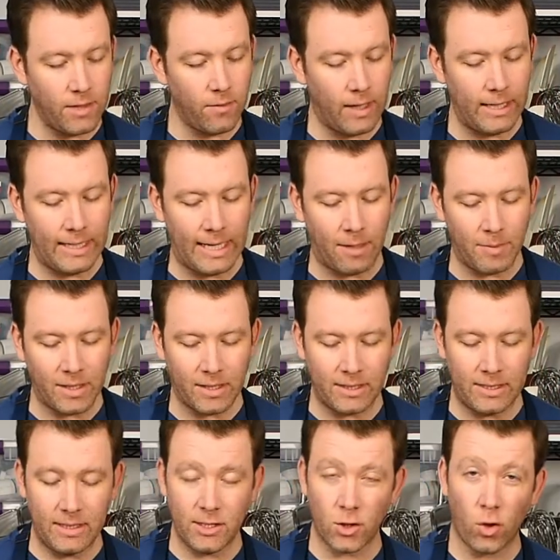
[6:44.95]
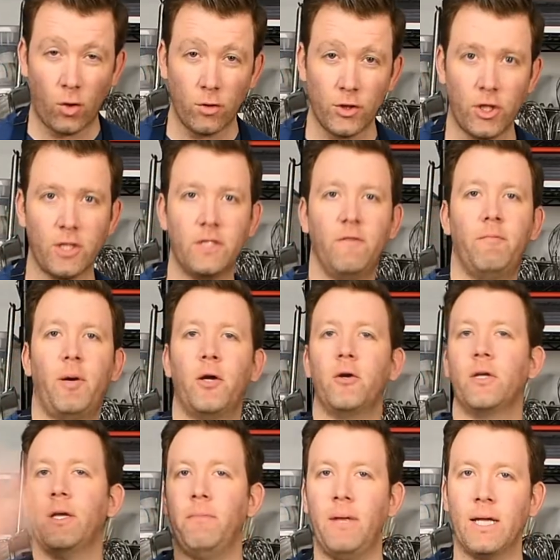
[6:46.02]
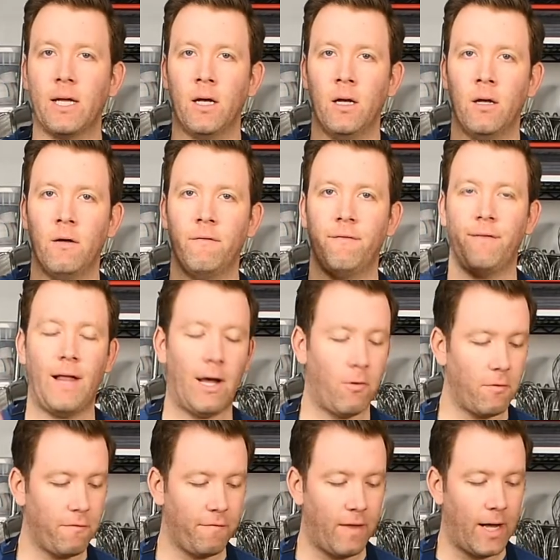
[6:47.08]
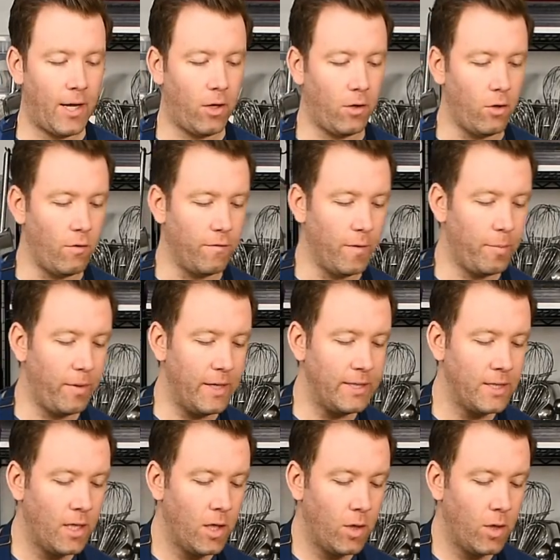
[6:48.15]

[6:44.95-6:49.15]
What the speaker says: right now because these cold chunks of butter can make flour fly all over the place,